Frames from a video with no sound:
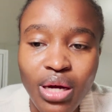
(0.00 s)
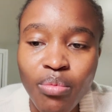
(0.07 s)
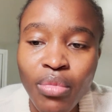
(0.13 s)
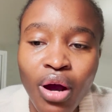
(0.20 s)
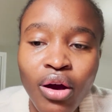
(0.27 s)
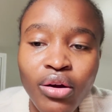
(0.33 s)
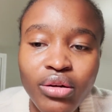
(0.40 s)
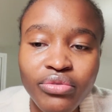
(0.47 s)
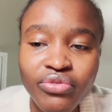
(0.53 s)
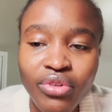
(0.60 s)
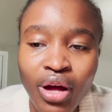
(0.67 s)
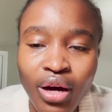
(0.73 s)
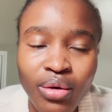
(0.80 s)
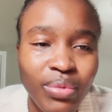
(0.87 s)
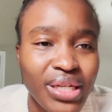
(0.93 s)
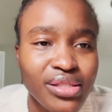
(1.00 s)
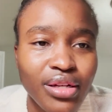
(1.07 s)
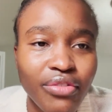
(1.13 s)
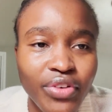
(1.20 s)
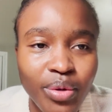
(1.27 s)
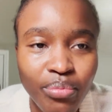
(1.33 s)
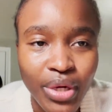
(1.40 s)
I'm not gonna vlog
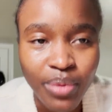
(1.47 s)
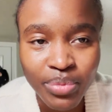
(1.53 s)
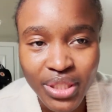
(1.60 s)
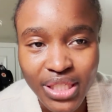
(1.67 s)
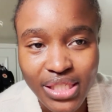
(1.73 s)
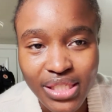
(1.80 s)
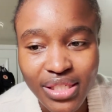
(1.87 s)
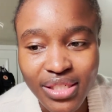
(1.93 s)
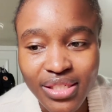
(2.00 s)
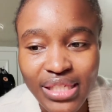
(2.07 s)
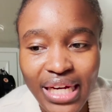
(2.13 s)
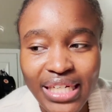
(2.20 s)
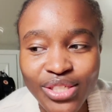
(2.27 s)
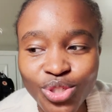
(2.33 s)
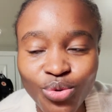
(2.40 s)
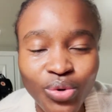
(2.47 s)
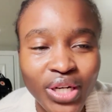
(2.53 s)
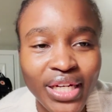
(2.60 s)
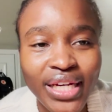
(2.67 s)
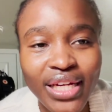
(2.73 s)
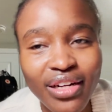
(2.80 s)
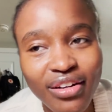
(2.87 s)
myself in bed because I don't want
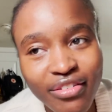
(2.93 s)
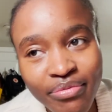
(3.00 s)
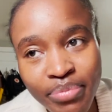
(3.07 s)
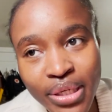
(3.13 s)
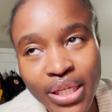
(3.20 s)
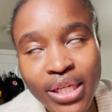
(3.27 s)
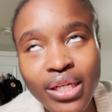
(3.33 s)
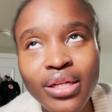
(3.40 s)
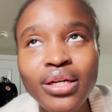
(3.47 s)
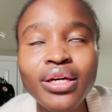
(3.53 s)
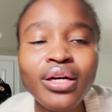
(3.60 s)
to get out of bed,